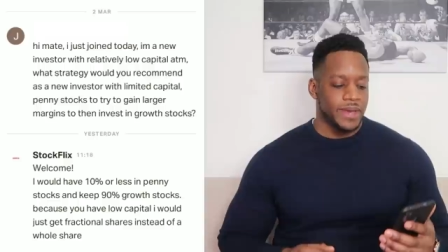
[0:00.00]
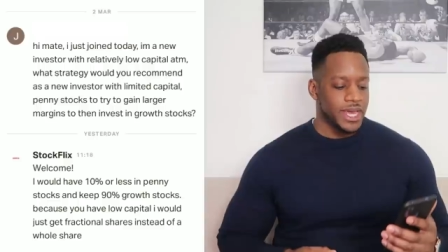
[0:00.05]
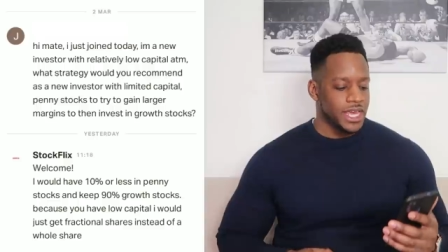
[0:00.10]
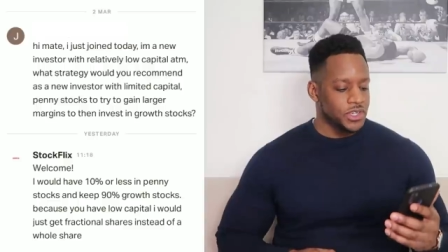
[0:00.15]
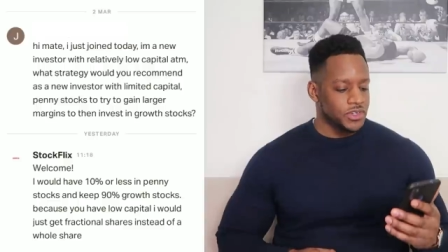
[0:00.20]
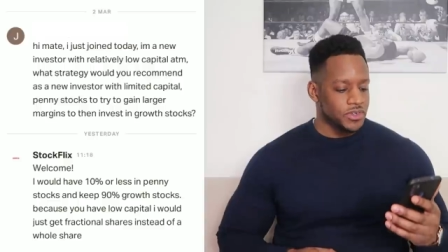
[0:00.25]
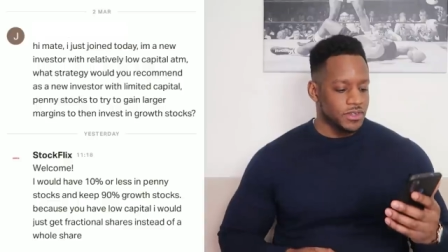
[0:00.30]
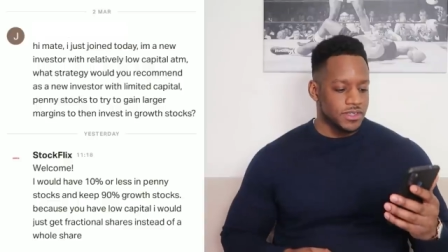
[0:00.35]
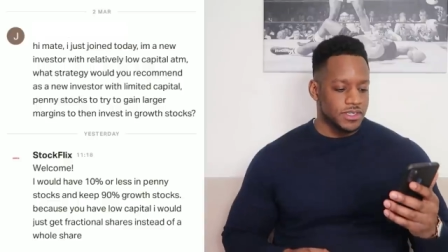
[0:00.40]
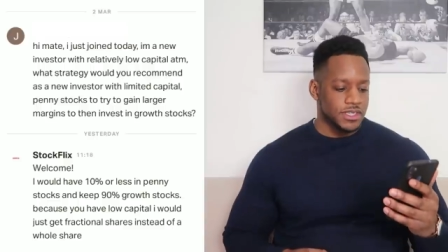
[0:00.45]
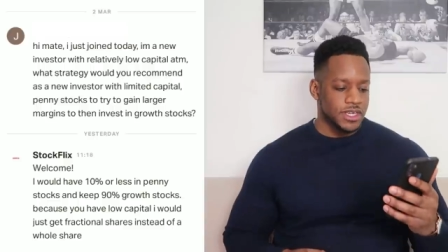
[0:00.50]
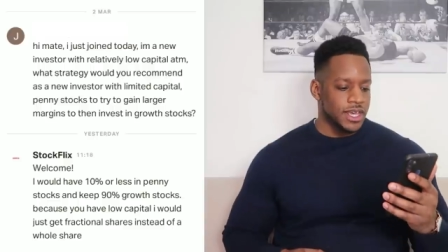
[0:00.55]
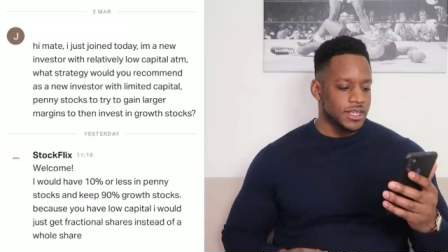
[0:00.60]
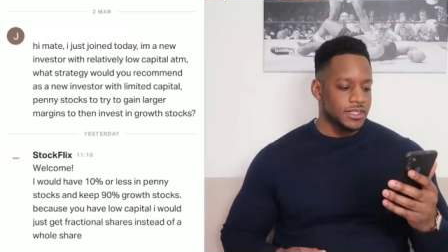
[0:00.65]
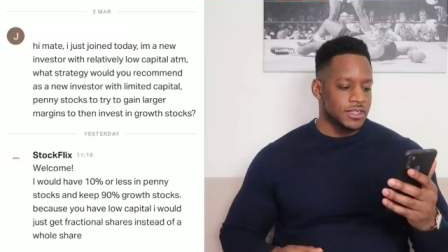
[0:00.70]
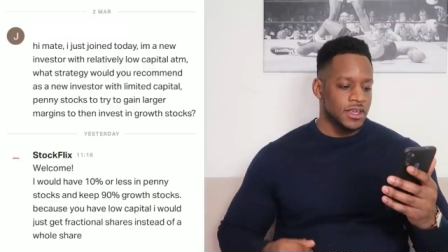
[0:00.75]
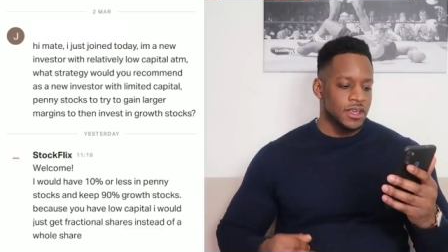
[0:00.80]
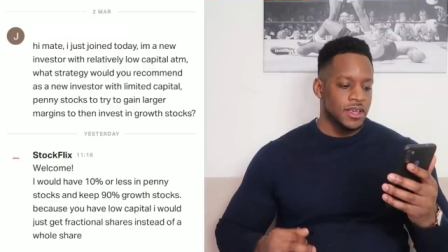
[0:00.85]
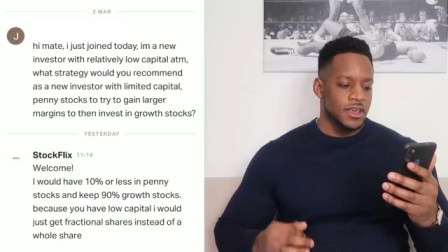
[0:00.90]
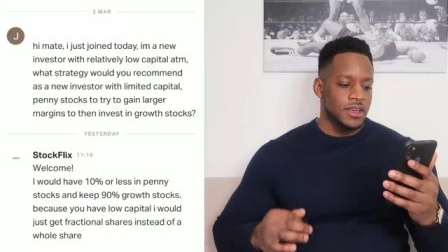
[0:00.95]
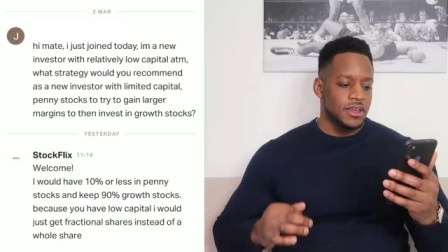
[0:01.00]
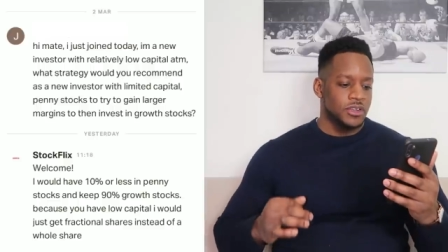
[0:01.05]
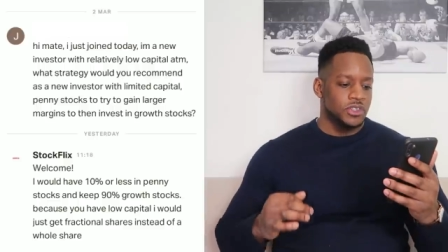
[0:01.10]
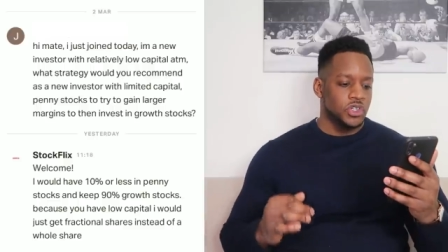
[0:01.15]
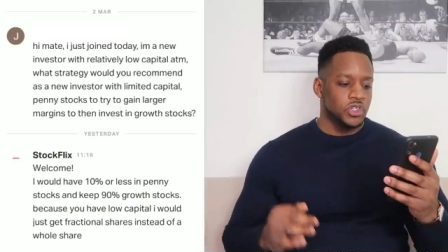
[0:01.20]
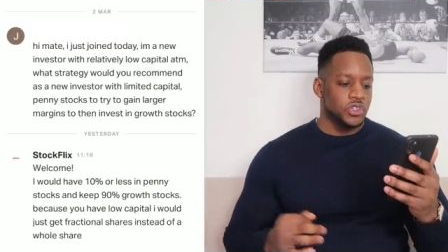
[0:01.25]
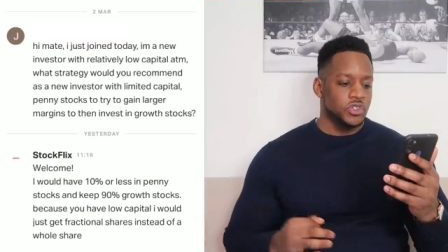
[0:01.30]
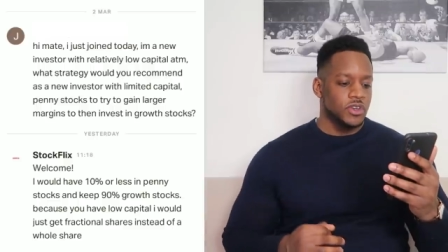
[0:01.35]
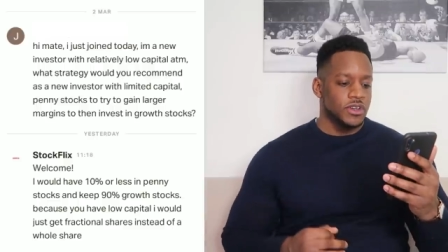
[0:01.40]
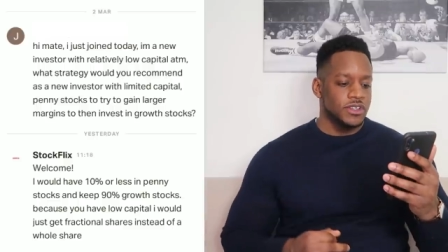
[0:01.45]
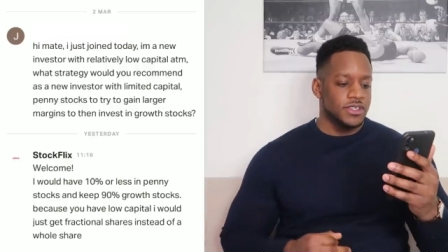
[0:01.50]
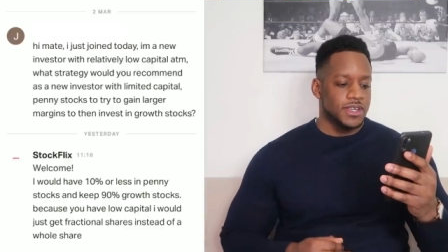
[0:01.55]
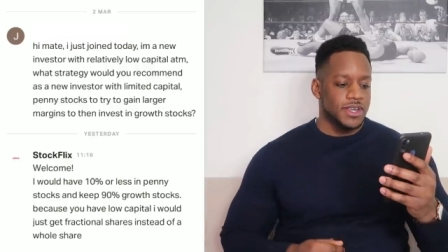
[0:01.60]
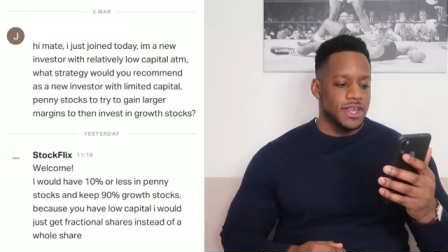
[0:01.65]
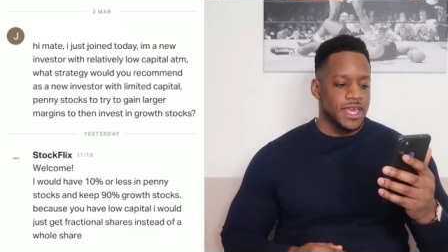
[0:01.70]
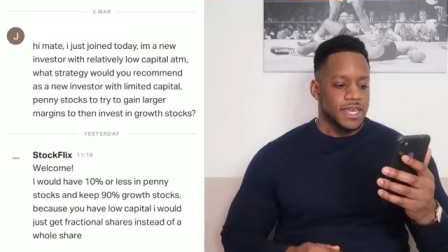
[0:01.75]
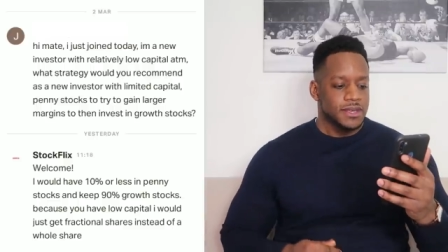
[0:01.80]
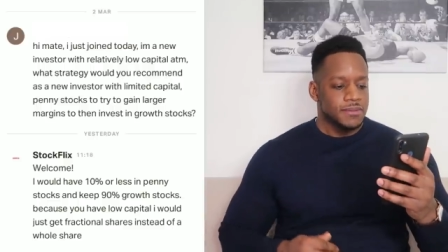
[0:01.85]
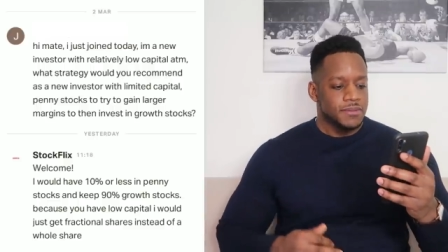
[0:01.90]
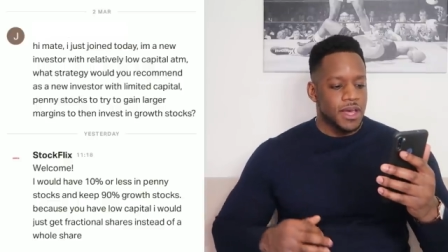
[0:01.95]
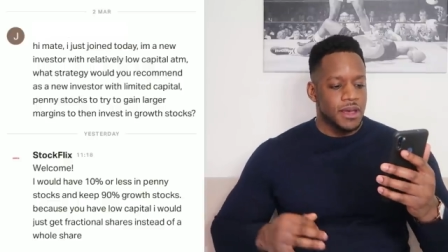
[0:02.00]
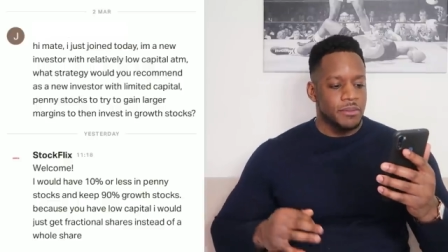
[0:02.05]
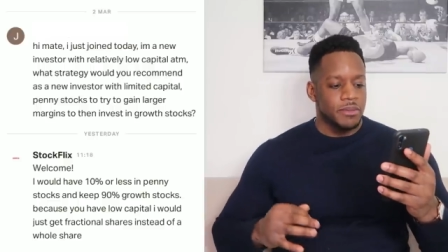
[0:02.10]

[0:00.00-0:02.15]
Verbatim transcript: patrons says, just joined today,